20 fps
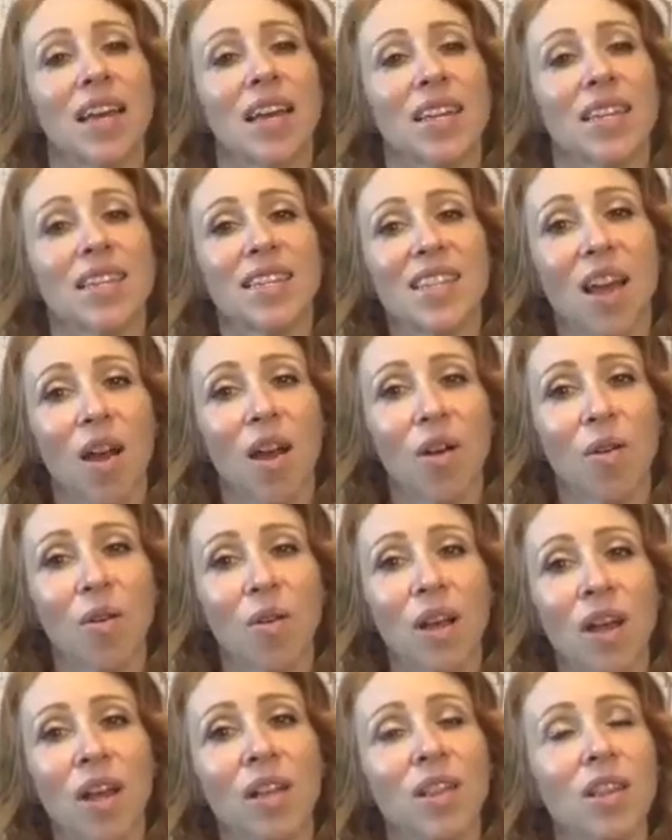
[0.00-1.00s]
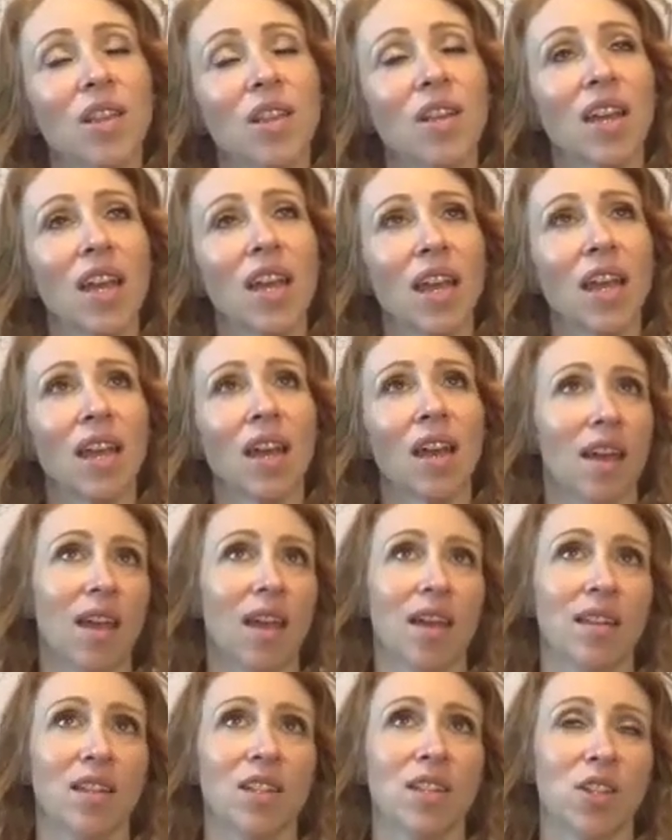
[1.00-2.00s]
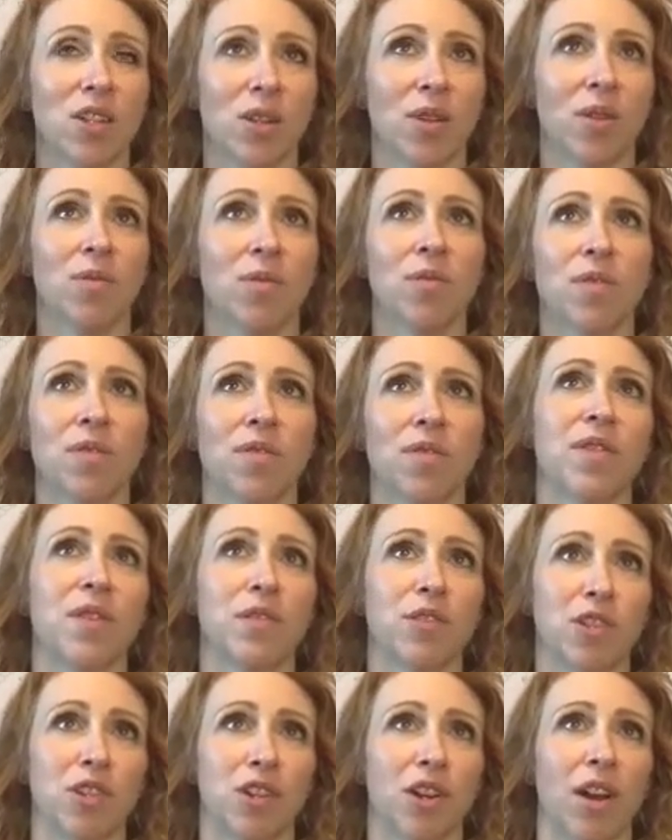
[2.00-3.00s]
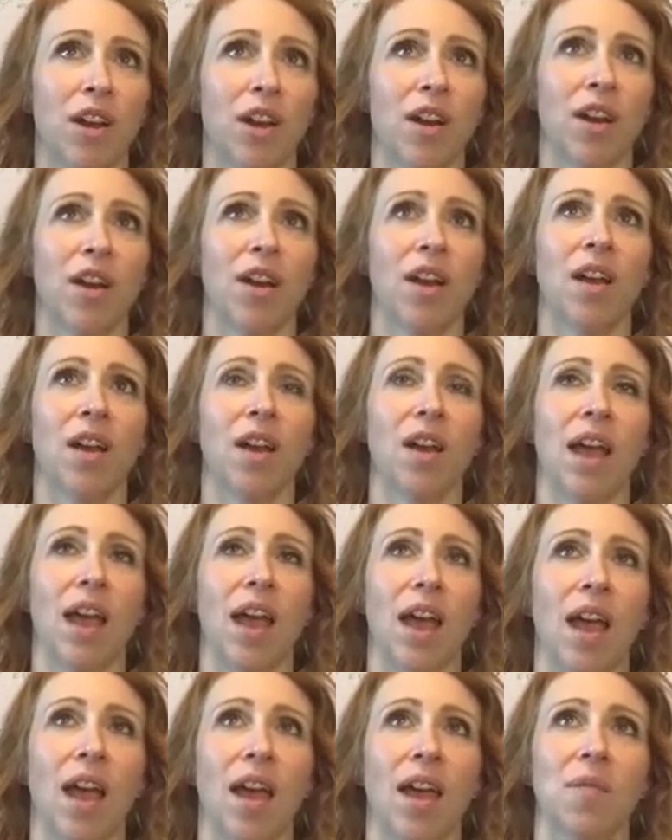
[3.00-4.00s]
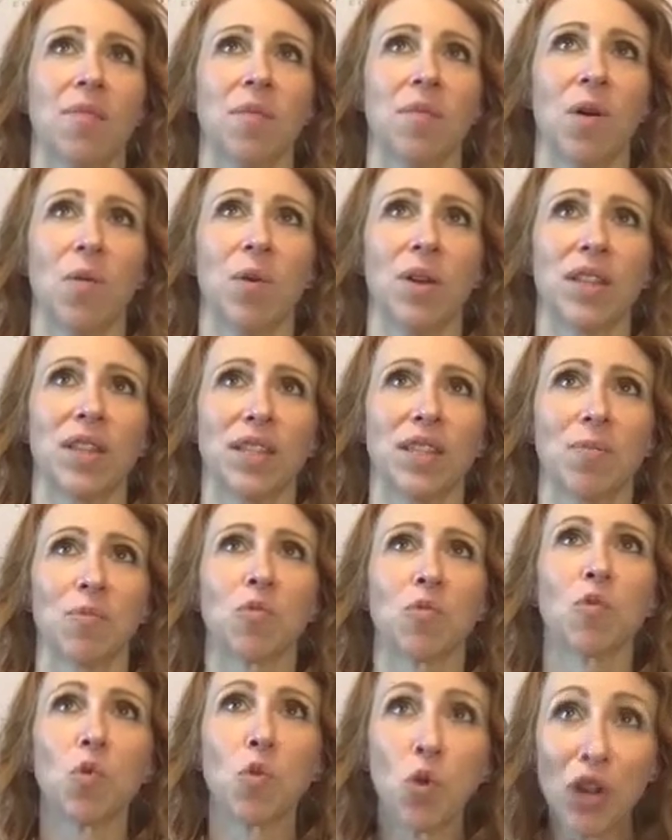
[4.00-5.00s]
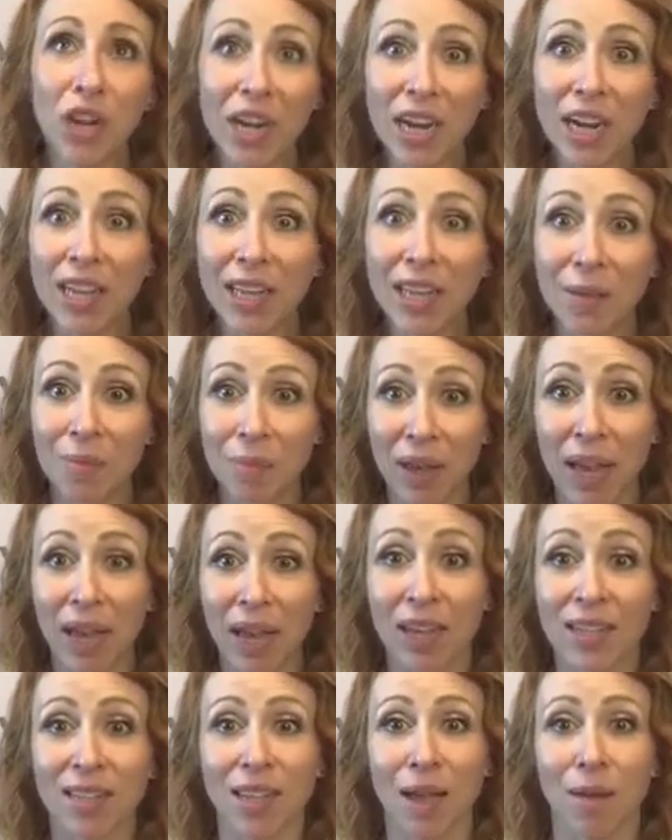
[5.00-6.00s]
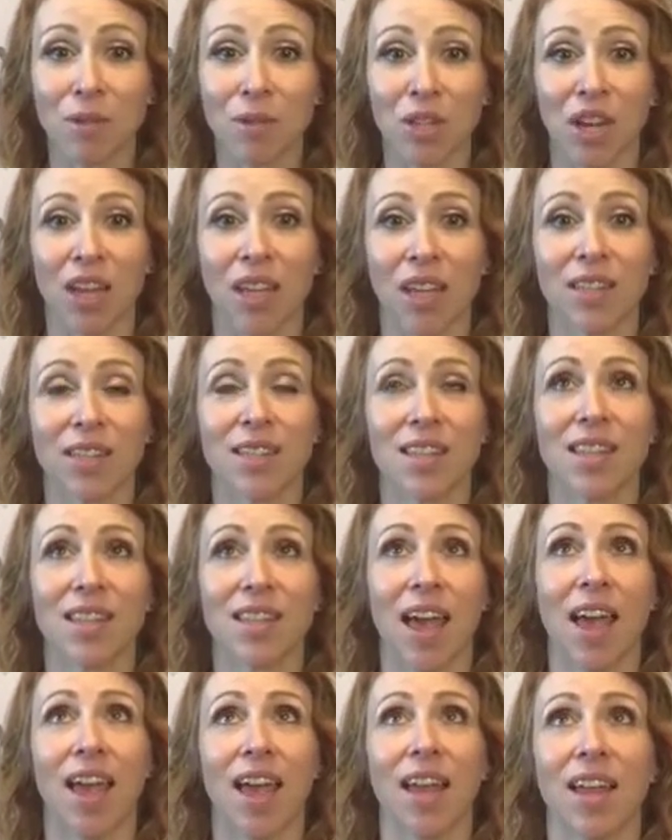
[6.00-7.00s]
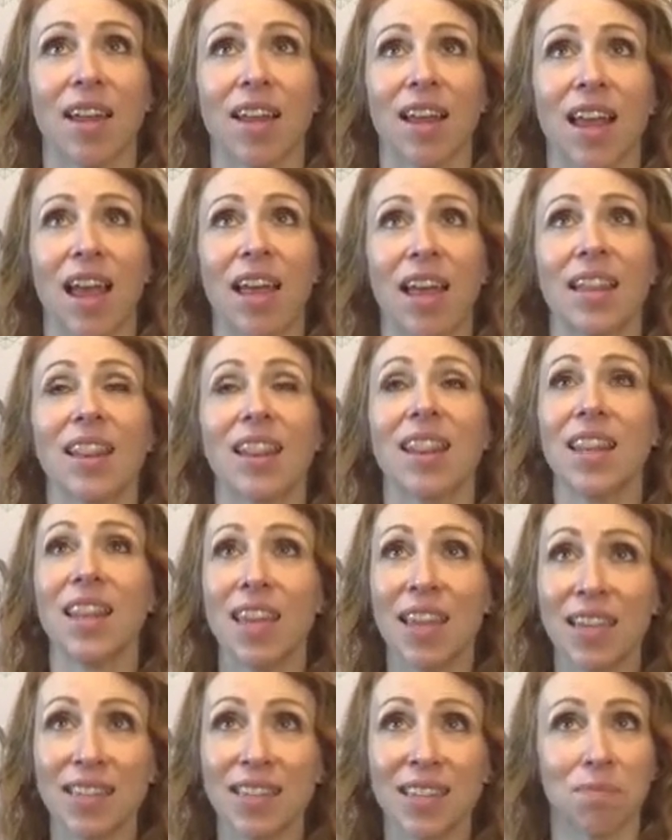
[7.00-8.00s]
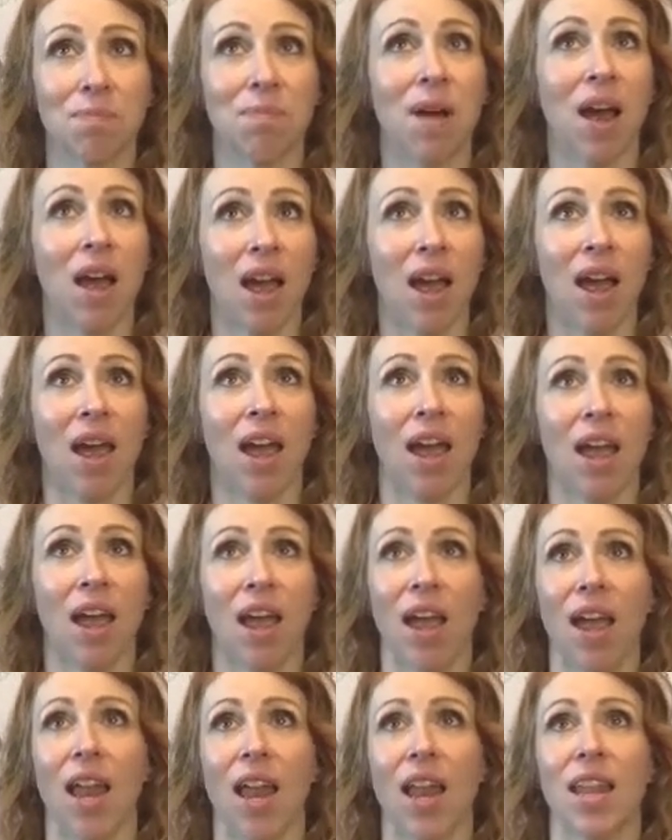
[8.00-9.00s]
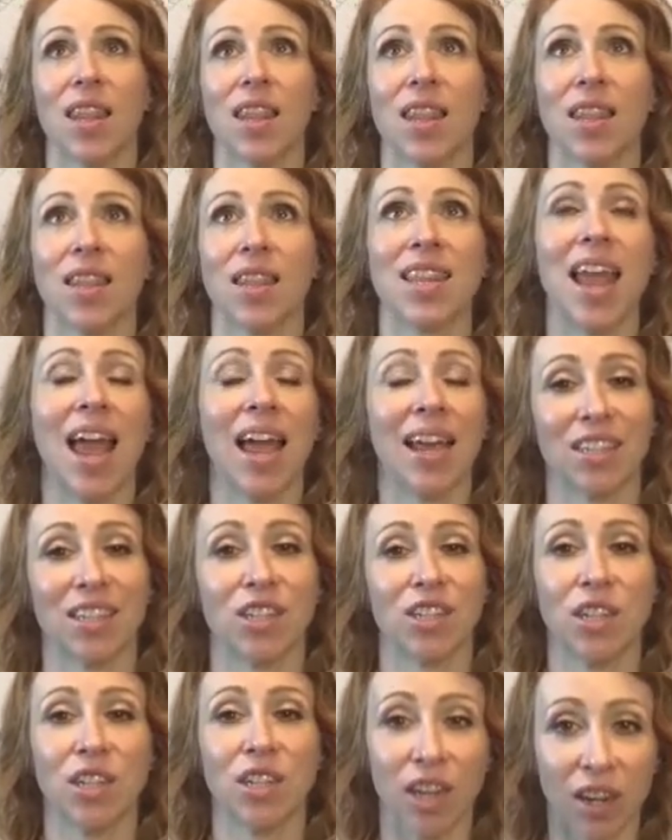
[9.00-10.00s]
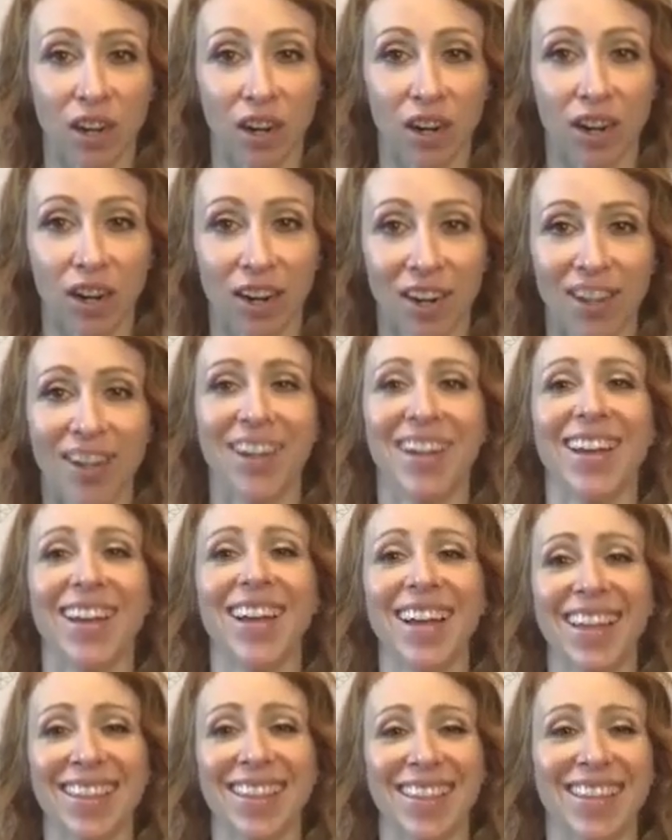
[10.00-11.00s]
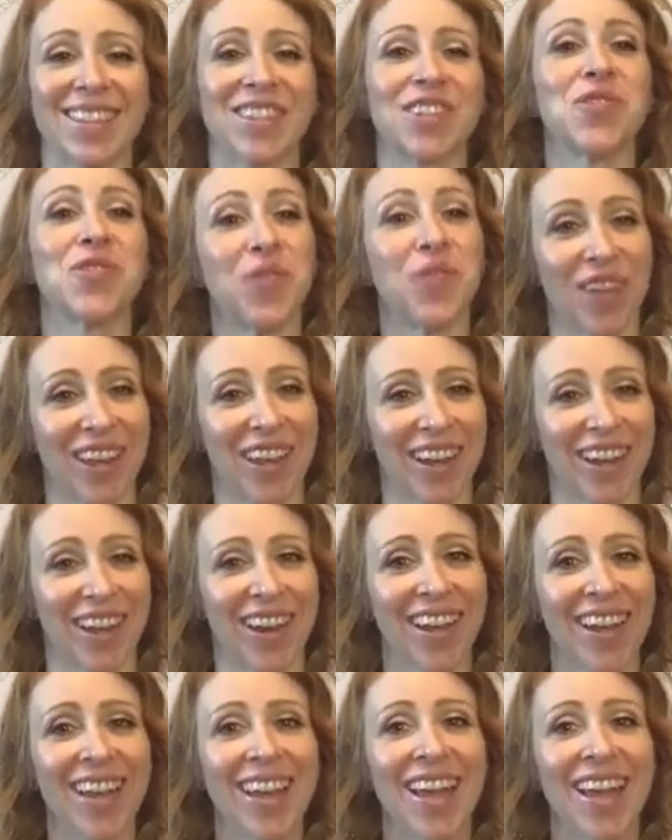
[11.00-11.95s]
So, looking into the future, with some really big assumptions that at least by next year, the school year,